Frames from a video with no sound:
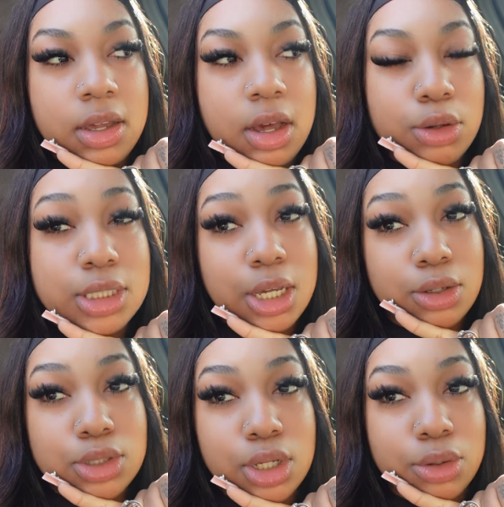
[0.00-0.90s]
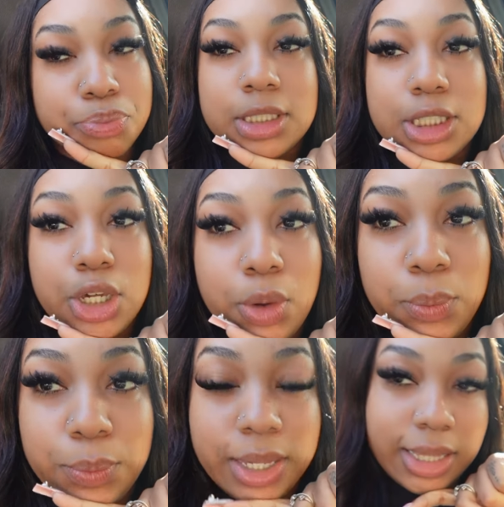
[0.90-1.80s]
hotel. So let's see y'all
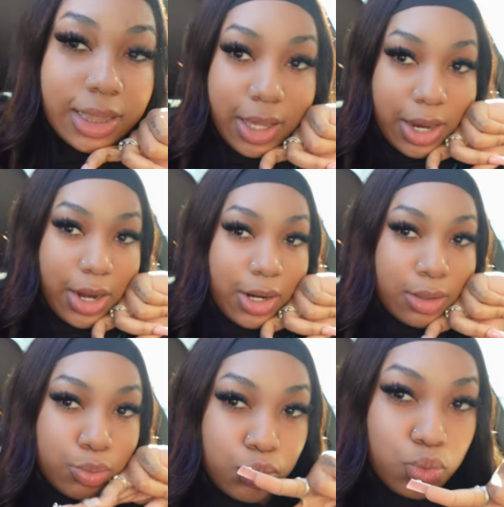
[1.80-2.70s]
when we get there.